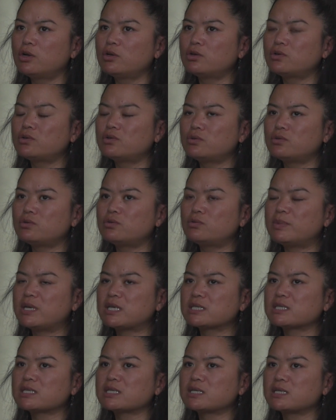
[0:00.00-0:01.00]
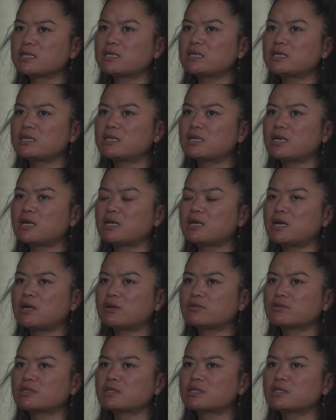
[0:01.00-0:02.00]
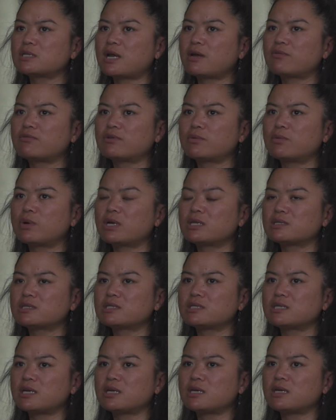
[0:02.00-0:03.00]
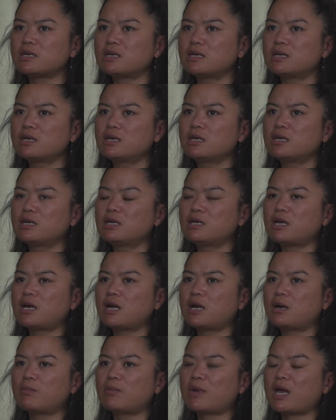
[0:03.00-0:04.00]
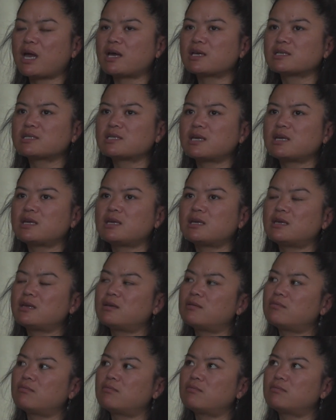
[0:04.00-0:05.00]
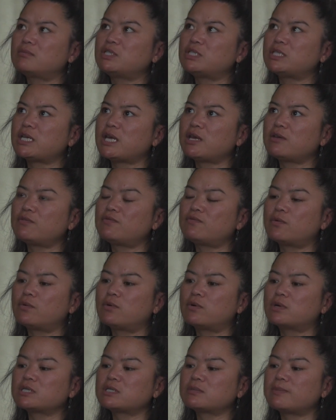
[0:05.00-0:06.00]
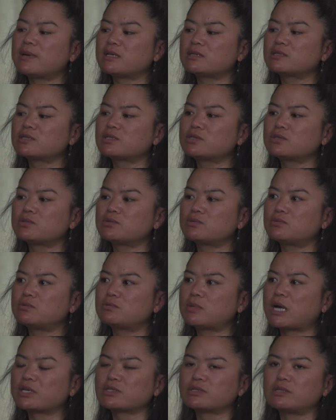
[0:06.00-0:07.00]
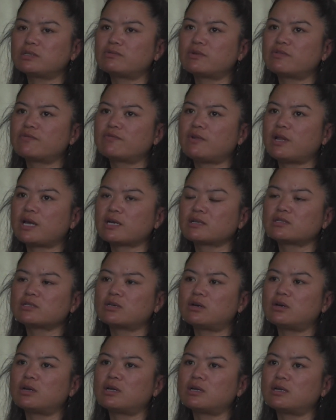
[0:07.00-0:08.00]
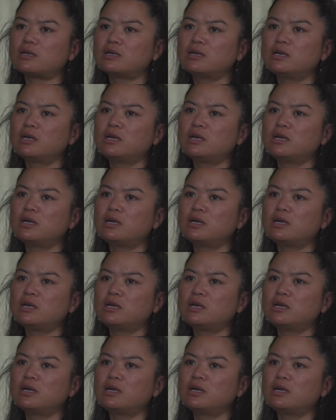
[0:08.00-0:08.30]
who basically announced every Wednesday as a day for Tibetans to actually reflect on